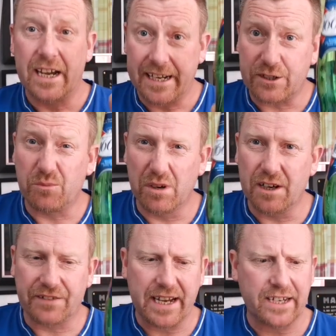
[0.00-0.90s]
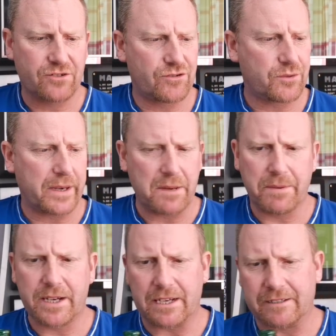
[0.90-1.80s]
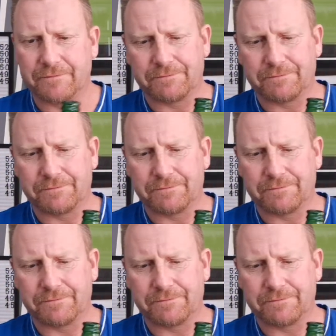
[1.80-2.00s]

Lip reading: it's worth that extra 20p.